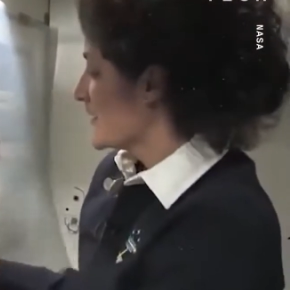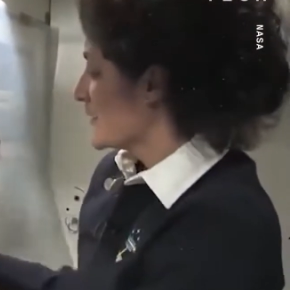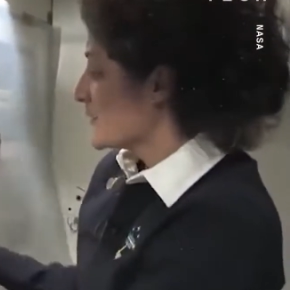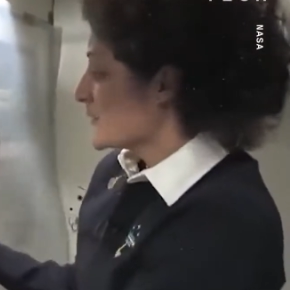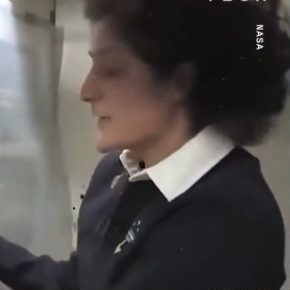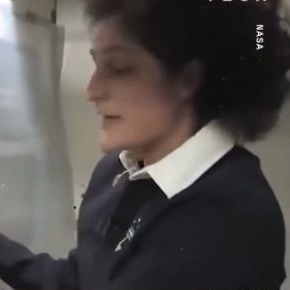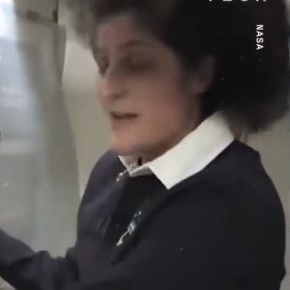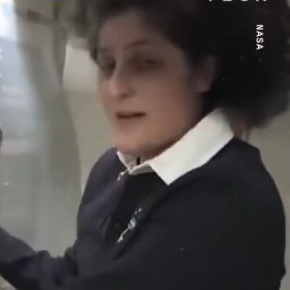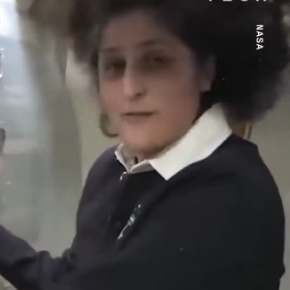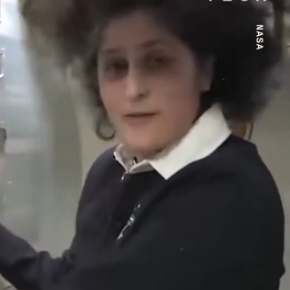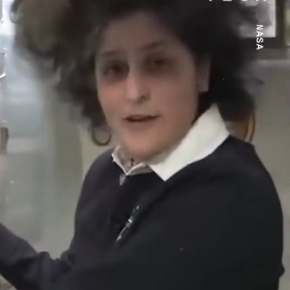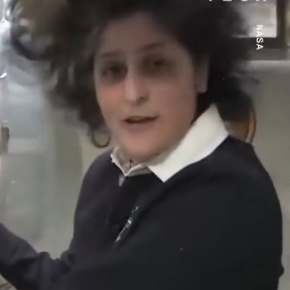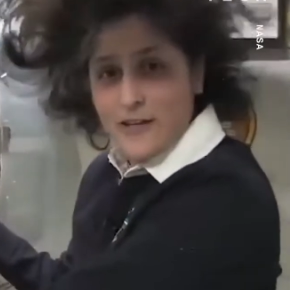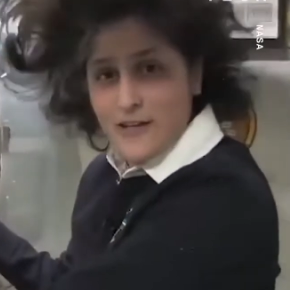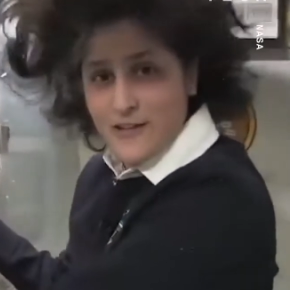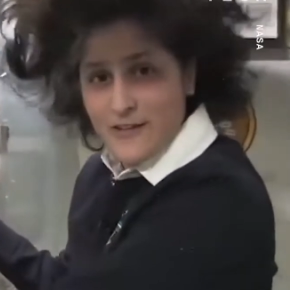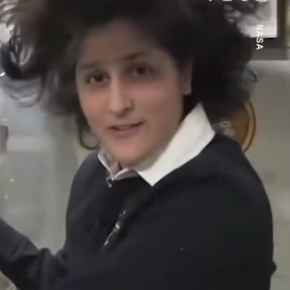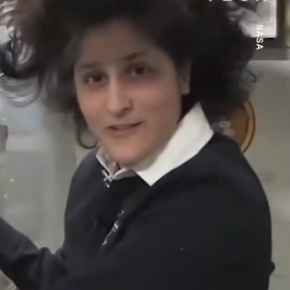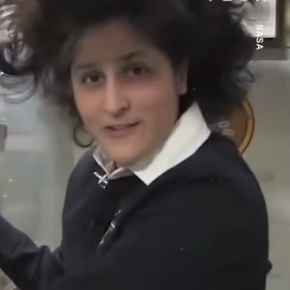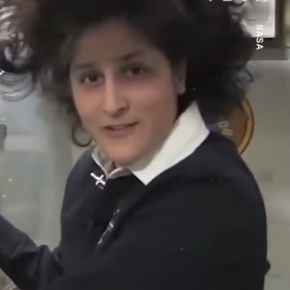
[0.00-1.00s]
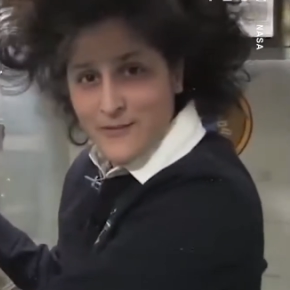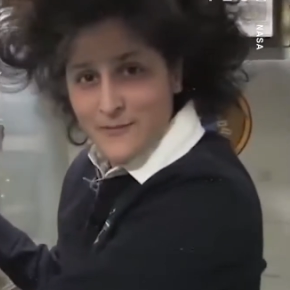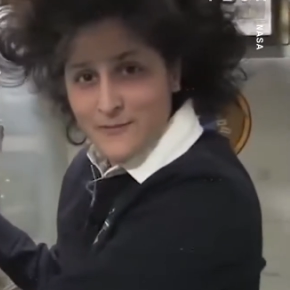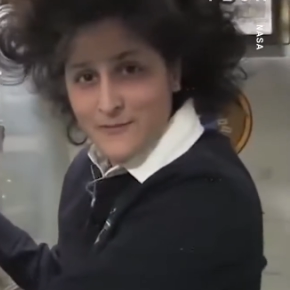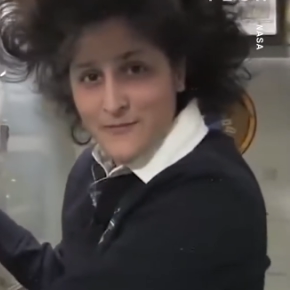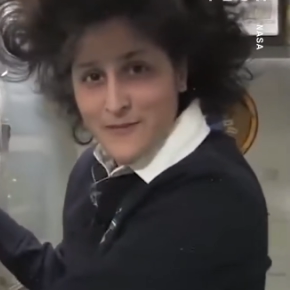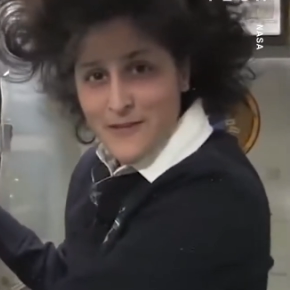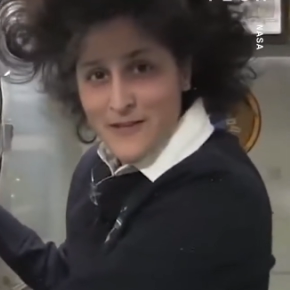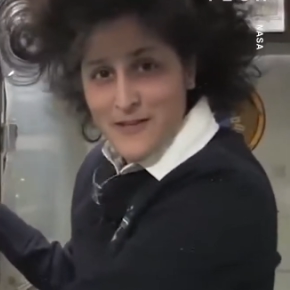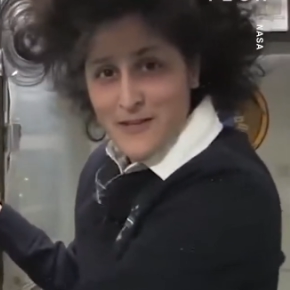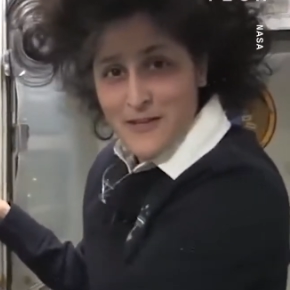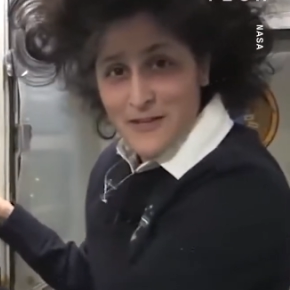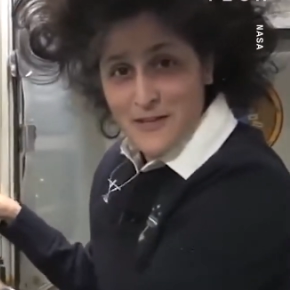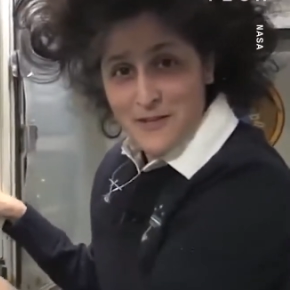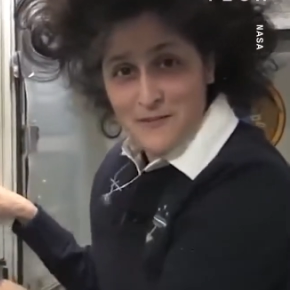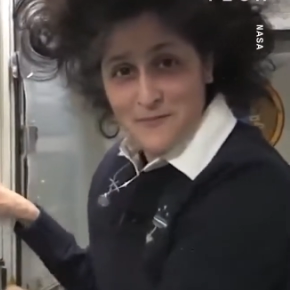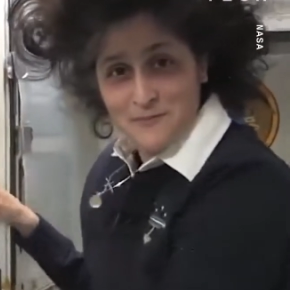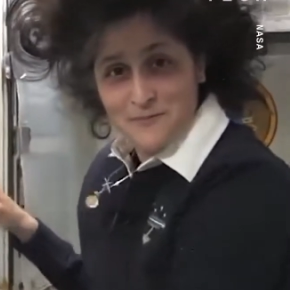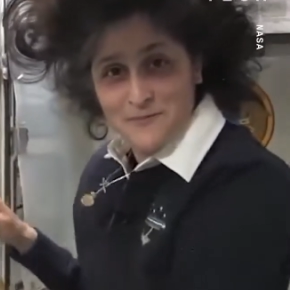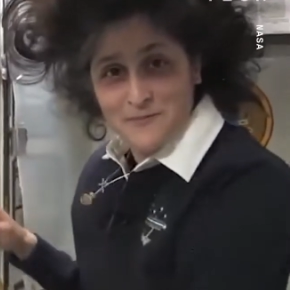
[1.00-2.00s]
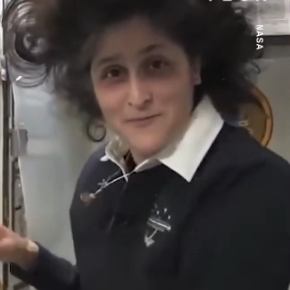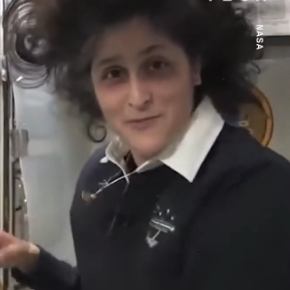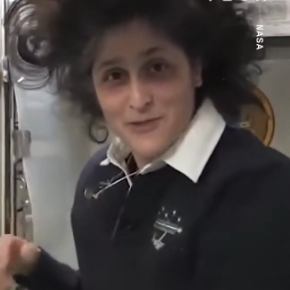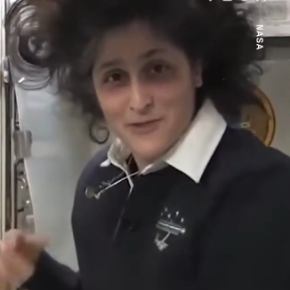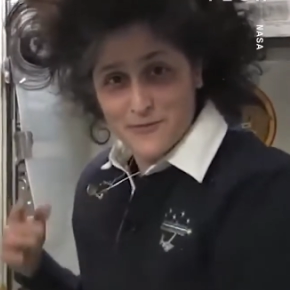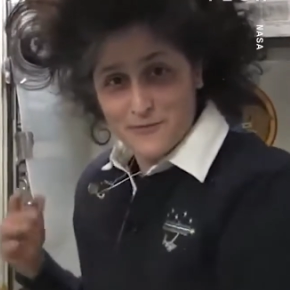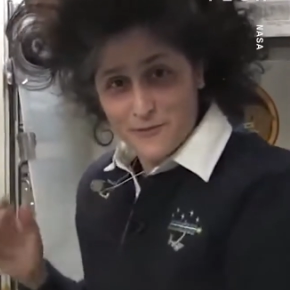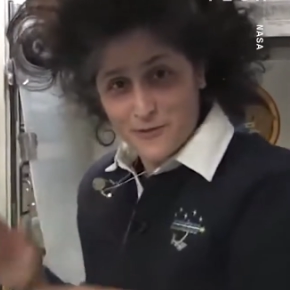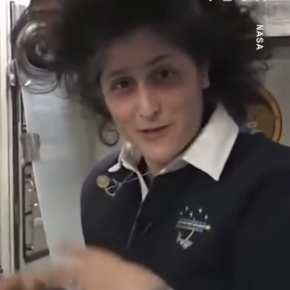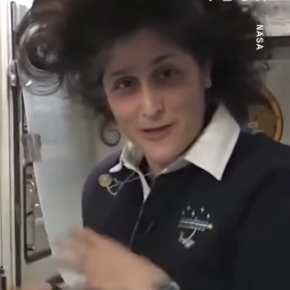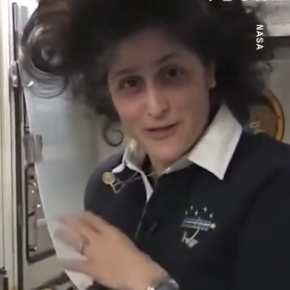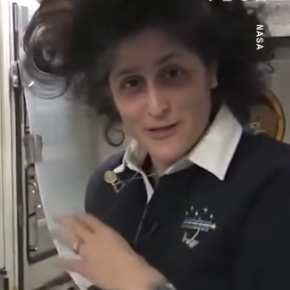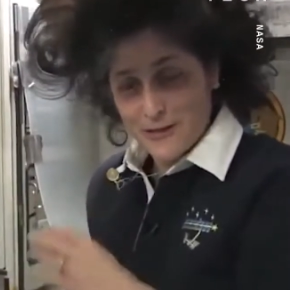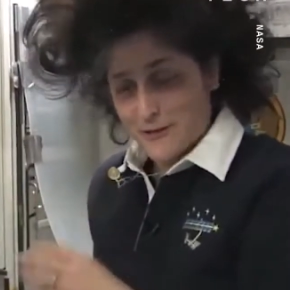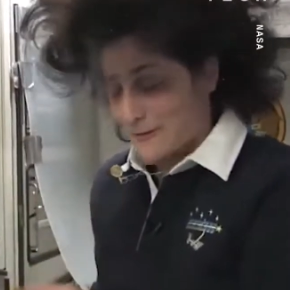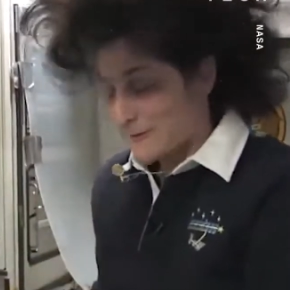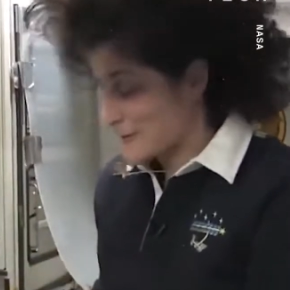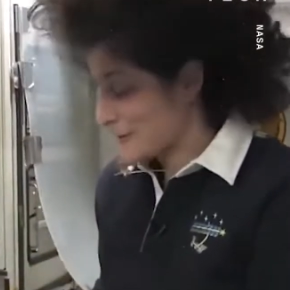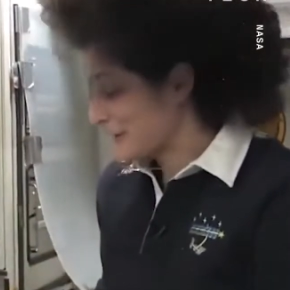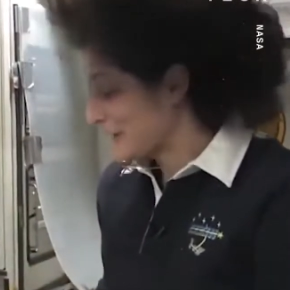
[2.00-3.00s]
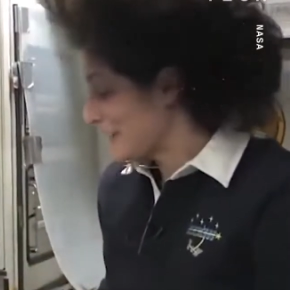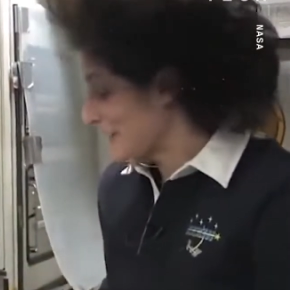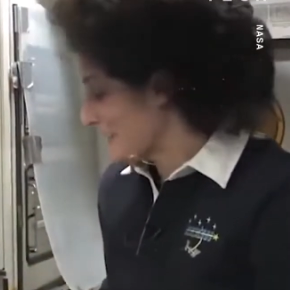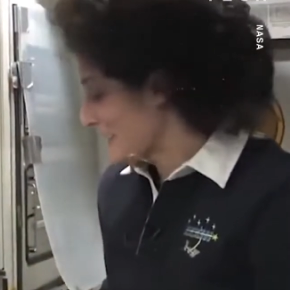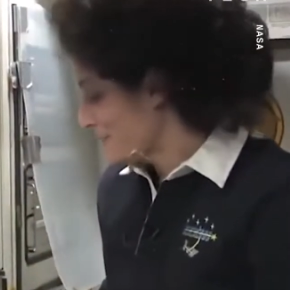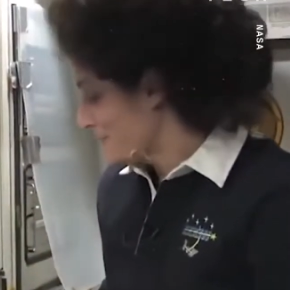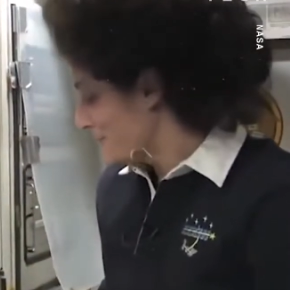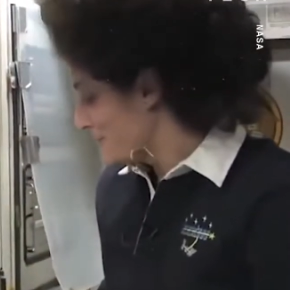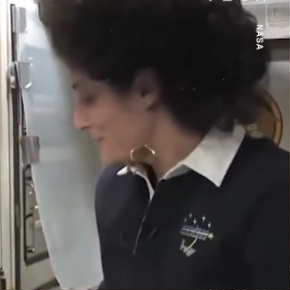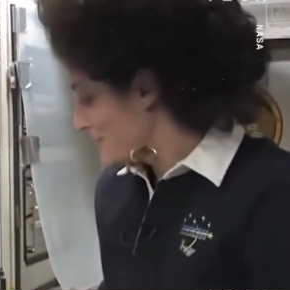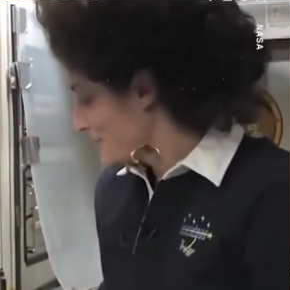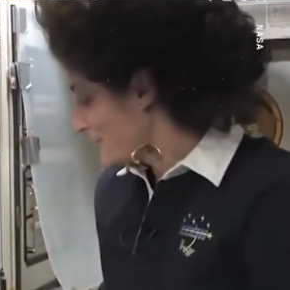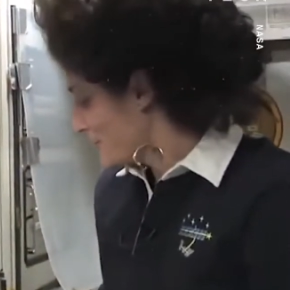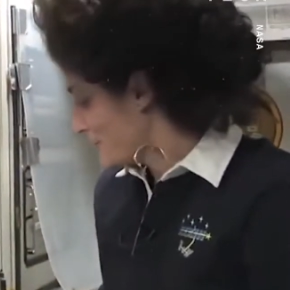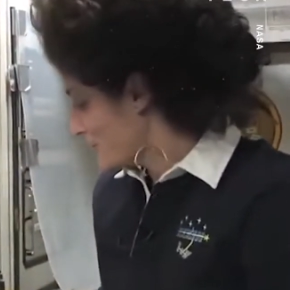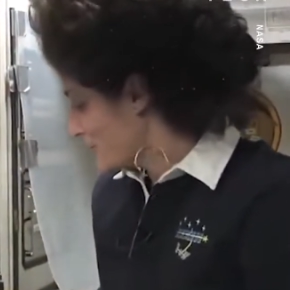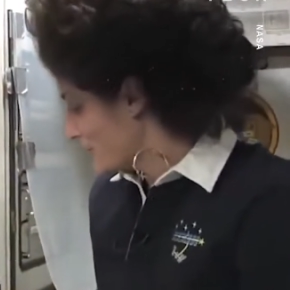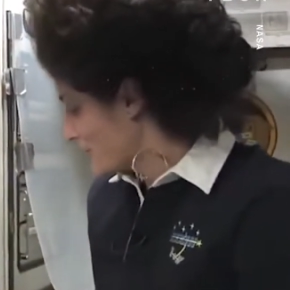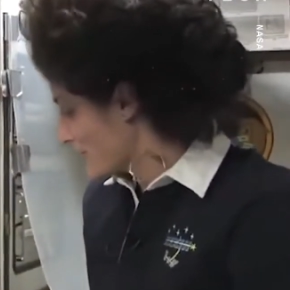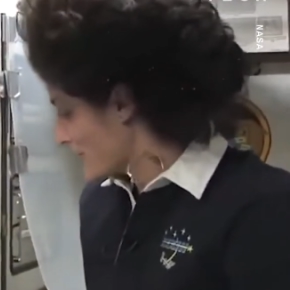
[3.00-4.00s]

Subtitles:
We have Huggies, just for any cleanup. You know, we